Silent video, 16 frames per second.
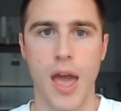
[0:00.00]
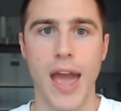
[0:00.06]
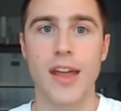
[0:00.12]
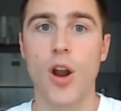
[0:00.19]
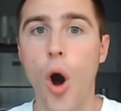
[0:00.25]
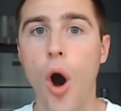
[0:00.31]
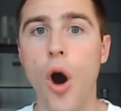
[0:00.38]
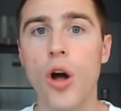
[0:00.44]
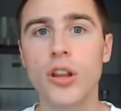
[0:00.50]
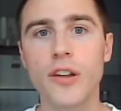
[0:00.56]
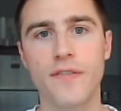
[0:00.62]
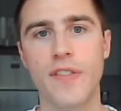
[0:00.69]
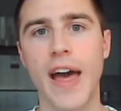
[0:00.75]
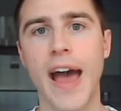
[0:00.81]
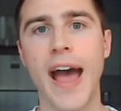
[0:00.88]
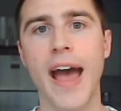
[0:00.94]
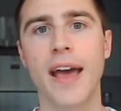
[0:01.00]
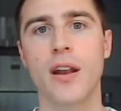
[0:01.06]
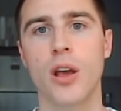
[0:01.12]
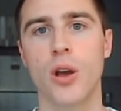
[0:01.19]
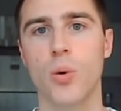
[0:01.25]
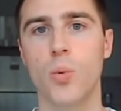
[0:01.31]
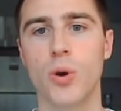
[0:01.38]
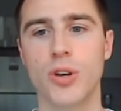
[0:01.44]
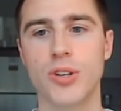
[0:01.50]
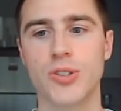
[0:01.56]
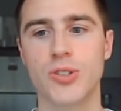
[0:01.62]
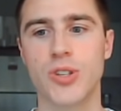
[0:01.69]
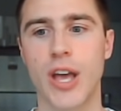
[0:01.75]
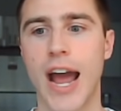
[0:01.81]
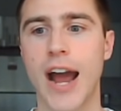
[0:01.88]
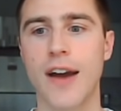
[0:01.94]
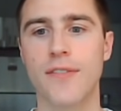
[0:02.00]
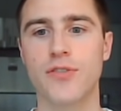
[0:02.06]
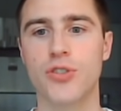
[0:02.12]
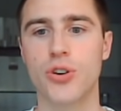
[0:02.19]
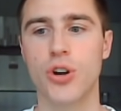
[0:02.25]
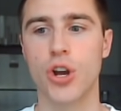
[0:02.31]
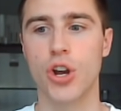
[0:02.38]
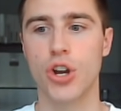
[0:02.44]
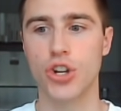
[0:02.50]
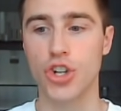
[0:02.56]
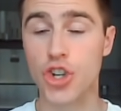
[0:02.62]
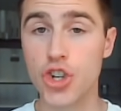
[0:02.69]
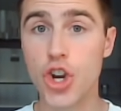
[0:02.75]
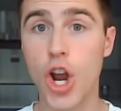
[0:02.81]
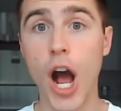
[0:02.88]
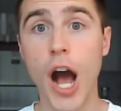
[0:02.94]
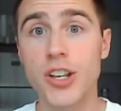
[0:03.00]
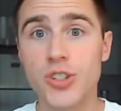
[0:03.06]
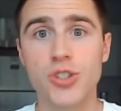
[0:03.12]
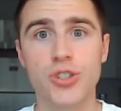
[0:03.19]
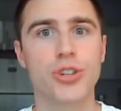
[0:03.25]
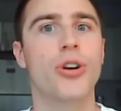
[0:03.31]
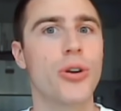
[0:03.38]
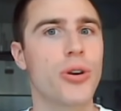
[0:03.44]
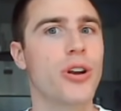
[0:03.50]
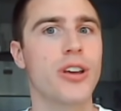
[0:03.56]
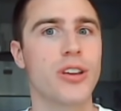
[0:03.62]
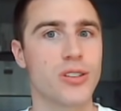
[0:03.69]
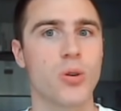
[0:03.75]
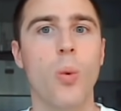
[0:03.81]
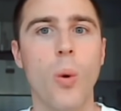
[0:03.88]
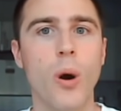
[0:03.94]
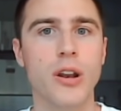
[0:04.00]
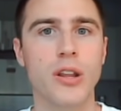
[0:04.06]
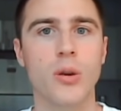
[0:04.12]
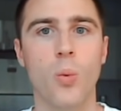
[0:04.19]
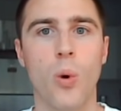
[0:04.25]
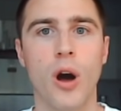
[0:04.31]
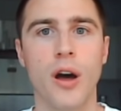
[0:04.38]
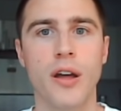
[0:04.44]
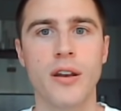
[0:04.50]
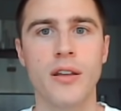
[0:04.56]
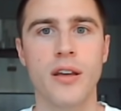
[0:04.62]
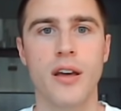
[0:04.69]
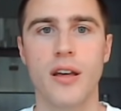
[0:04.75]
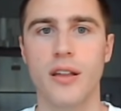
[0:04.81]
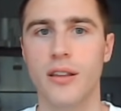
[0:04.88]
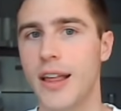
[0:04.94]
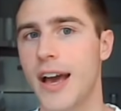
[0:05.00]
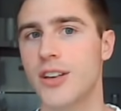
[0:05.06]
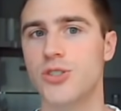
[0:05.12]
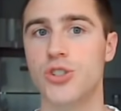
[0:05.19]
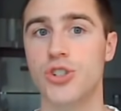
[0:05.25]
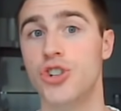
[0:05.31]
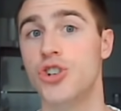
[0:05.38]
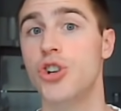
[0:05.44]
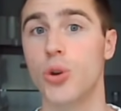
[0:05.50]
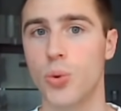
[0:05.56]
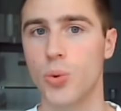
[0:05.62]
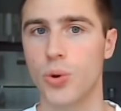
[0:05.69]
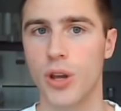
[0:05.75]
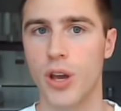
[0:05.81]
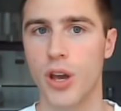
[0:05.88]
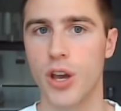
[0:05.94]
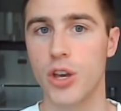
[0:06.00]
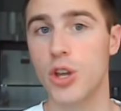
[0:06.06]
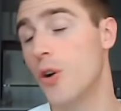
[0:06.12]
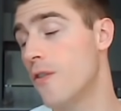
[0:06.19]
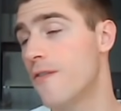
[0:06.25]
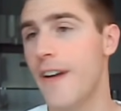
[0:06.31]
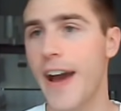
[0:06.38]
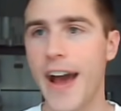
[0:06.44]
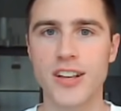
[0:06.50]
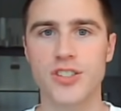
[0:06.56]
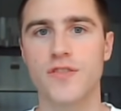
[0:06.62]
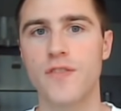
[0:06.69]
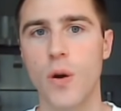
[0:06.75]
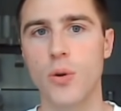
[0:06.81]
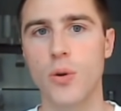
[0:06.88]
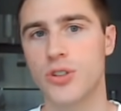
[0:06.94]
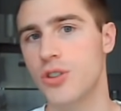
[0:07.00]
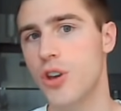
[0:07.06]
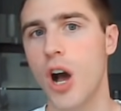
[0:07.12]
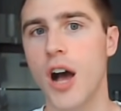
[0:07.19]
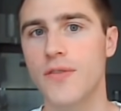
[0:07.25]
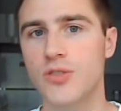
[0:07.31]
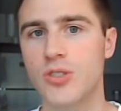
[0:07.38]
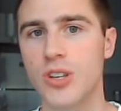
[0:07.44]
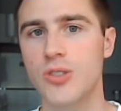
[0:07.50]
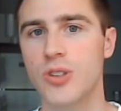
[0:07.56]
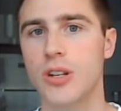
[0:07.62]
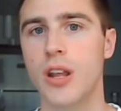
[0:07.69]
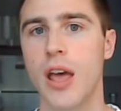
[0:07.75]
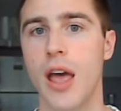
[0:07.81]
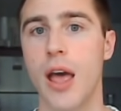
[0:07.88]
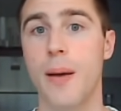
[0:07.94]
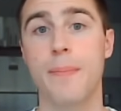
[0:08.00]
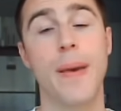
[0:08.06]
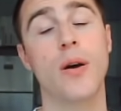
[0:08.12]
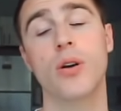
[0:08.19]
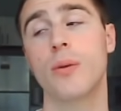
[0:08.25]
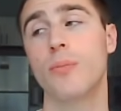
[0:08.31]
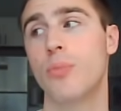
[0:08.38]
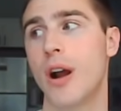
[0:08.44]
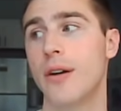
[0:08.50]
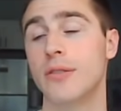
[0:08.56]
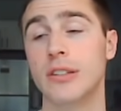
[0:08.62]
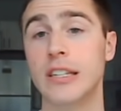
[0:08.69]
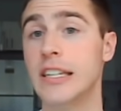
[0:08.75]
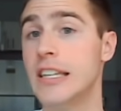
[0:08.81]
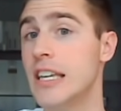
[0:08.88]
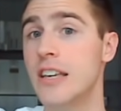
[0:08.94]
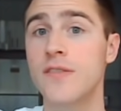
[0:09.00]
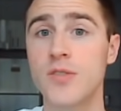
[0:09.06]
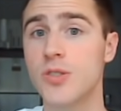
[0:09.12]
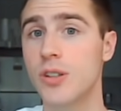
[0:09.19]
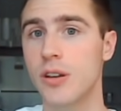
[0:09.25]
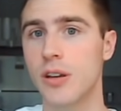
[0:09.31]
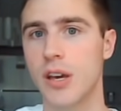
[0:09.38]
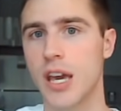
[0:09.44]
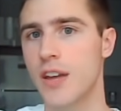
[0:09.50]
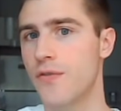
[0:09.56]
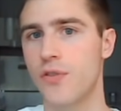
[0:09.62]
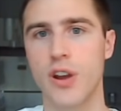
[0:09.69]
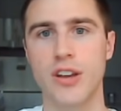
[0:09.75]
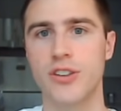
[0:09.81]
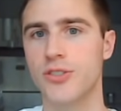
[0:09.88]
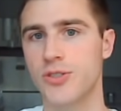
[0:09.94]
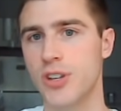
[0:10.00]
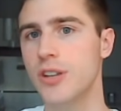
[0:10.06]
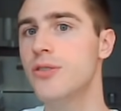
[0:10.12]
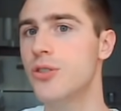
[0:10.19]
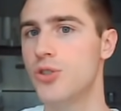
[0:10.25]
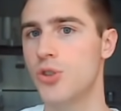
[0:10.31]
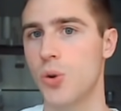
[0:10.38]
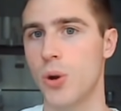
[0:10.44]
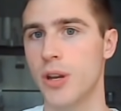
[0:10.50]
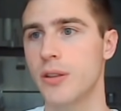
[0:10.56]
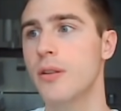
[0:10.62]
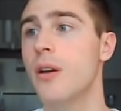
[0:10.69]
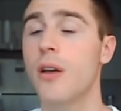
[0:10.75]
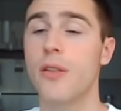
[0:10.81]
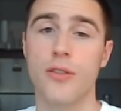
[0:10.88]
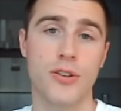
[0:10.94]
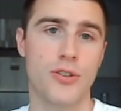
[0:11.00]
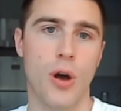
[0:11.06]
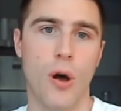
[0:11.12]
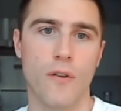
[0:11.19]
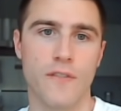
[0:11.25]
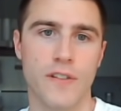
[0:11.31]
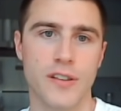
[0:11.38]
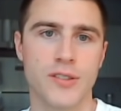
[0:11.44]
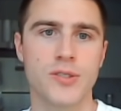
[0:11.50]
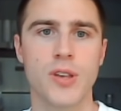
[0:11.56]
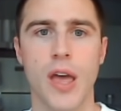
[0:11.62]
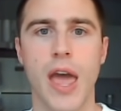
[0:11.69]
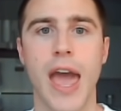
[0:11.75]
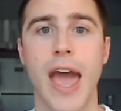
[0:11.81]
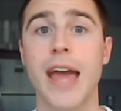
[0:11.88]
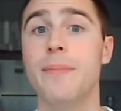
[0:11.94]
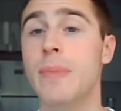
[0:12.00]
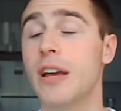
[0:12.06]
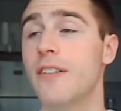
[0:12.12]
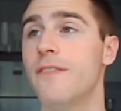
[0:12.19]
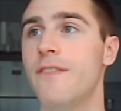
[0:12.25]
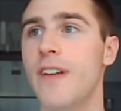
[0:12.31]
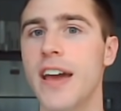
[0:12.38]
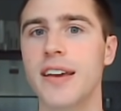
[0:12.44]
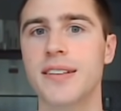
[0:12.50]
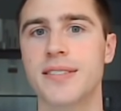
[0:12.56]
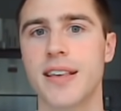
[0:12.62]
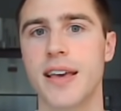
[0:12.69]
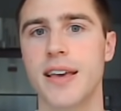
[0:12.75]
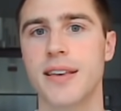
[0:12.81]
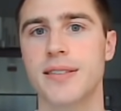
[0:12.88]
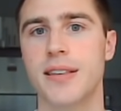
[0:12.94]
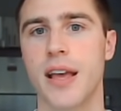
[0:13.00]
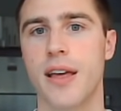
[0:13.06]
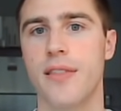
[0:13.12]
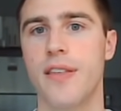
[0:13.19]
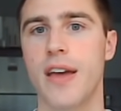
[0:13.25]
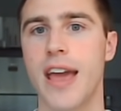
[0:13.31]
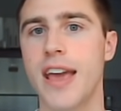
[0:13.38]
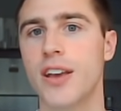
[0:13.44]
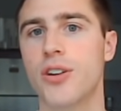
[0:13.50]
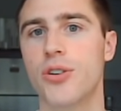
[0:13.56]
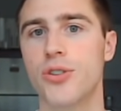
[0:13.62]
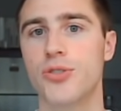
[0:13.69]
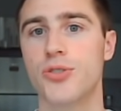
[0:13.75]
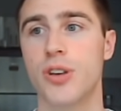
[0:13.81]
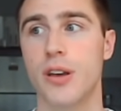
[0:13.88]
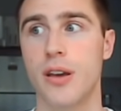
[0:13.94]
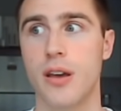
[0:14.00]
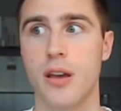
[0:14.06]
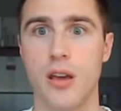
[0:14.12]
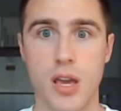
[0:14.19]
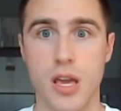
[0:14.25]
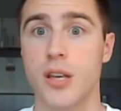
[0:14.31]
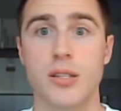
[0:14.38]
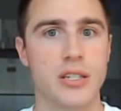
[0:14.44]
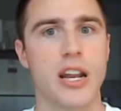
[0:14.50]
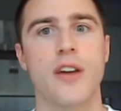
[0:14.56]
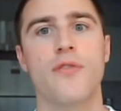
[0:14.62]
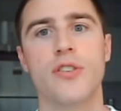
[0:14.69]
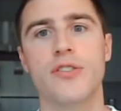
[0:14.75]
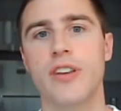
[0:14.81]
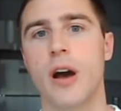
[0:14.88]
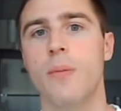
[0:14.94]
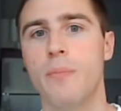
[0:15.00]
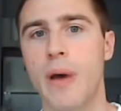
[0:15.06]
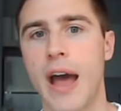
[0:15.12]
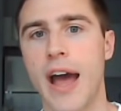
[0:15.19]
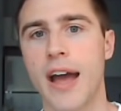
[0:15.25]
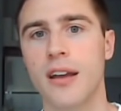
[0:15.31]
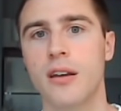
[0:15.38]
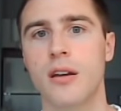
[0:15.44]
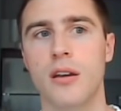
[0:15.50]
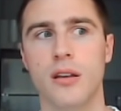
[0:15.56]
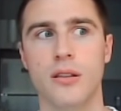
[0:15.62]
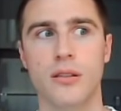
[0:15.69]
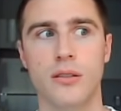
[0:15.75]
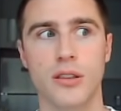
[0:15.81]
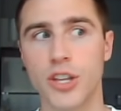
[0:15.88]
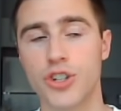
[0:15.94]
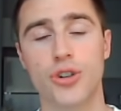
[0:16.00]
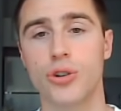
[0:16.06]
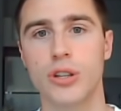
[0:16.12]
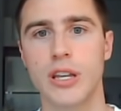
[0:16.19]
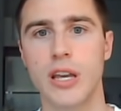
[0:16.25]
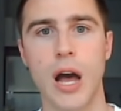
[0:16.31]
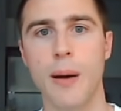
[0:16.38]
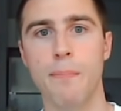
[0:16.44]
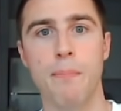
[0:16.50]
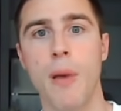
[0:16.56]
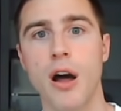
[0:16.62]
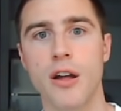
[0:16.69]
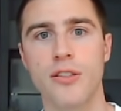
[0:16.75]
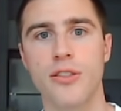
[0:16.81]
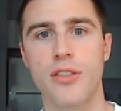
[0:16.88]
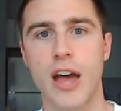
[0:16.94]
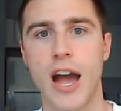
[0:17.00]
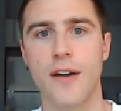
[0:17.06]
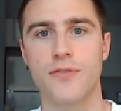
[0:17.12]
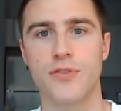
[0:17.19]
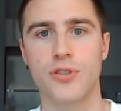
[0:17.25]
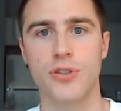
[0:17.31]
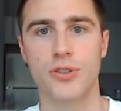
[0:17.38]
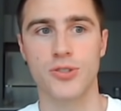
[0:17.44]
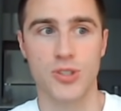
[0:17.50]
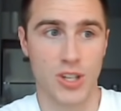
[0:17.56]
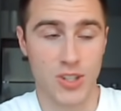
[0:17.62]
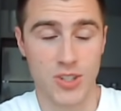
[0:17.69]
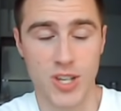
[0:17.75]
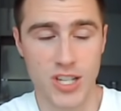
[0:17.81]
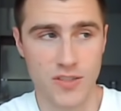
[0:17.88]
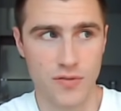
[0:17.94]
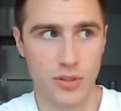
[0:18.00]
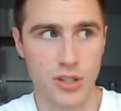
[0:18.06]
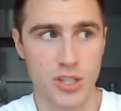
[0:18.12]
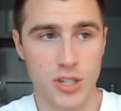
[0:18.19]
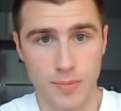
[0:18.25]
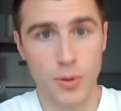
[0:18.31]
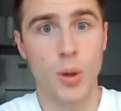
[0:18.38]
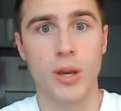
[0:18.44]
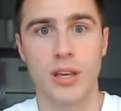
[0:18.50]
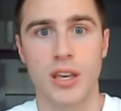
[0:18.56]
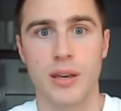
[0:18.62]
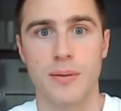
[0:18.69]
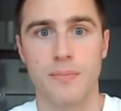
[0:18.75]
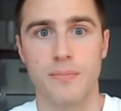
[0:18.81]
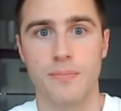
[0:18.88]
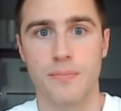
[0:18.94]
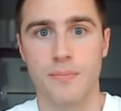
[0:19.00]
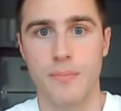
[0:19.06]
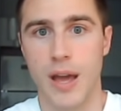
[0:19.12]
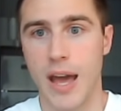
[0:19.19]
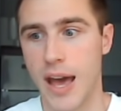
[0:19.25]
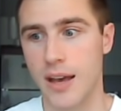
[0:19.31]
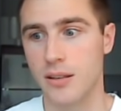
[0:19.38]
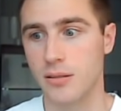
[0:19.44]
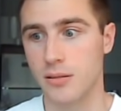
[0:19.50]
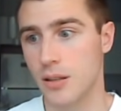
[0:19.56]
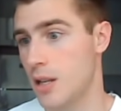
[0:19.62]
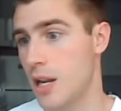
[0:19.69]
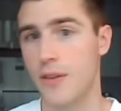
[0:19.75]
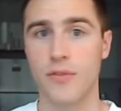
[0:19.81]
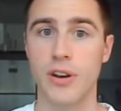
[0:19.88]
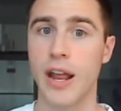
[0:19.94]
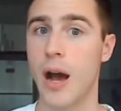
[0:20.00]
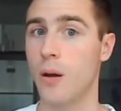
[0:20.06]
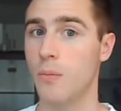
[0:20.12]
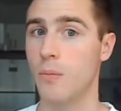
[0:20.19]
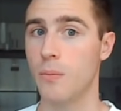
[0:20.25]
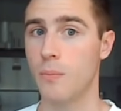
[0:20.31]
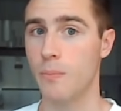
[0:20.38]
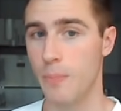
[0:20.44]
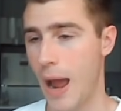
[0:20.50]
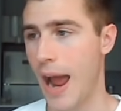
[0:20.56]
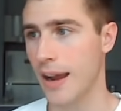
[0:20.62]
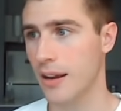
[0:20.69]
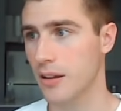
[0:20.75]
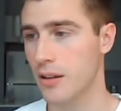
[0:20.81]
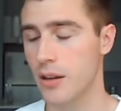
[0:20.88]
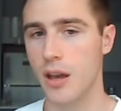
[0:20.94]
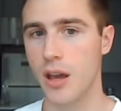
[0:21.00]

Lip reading: And all of that was after just turning 21 last June. You know, fast forward to the offseason, Malcolm Brown leaves in free agency to join the Dolphins, and McVay says that Akers is an every down back, literally a month after successfully deploying him as an every down back.